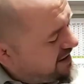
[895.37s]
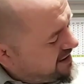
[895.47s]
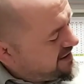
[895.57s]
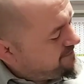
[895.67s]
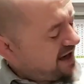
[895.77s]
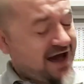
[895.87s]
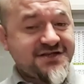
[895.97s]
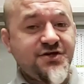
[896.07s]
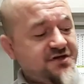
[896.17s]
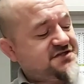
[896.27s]

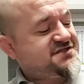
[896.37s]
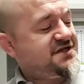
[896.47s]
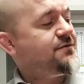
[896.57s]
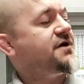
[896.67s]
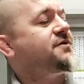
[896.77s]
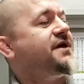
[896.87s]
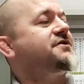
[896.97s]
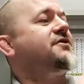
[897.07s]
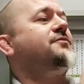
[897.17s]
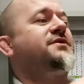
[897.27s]
And you can see what you
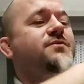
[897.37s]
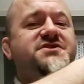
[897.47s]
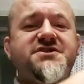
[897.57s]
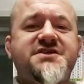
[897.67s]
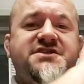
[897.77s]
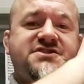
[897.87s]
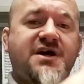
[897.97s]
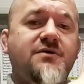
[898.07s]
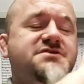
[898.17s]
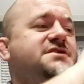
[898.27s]
end up with, which is a
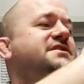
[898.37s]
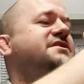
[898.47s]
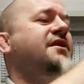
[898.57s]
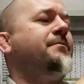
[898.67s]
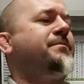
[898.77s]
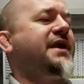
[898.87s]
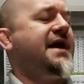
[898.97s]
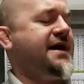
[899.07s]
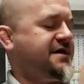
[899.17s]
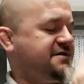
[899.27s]
totally
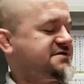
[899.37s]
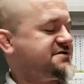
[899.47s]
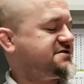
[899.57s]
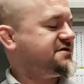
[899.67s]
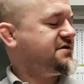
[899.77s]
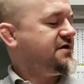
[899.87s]
compliant